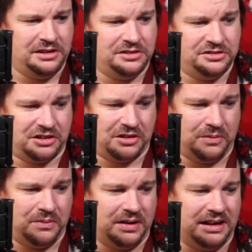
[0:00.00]

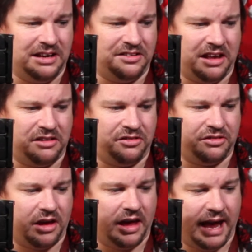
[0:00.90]
So he says,
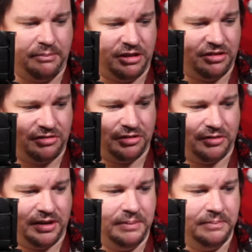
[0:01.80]
Amy says,
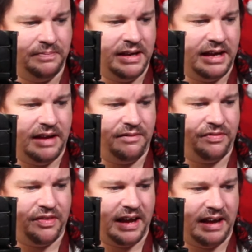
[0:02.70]
sorry, if
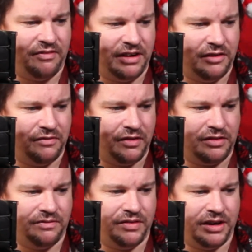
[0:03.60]
they think you
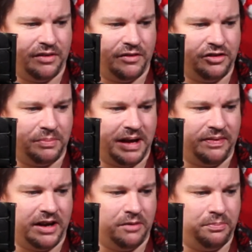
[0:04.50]
voted for the Orange Man,
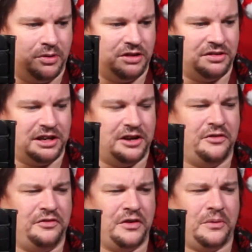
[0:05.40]
they are poisoning your
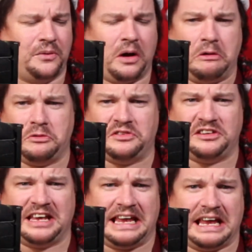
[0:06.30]
food. Oh
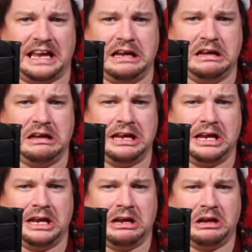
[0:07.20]
dear.
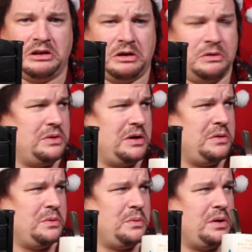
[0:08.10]

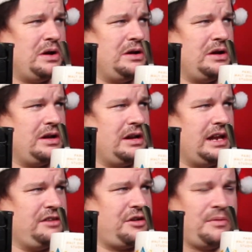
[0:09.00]
No.
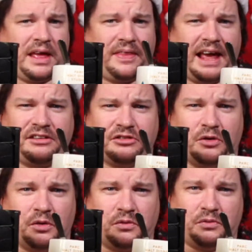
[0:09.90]
Let's hope that that's
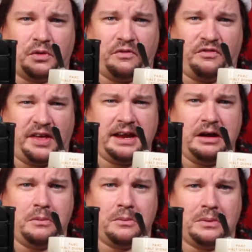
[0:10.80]
not a thing.
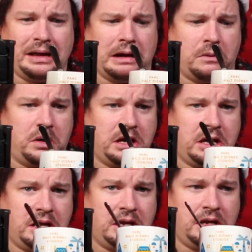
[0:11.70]
Wow.
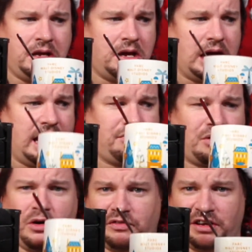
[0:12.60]
I have
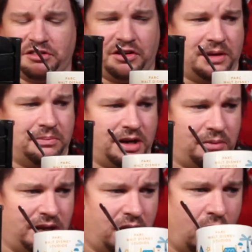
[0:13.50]
coffee tonight, by the
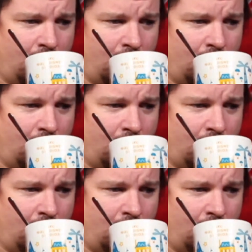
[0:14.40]
way.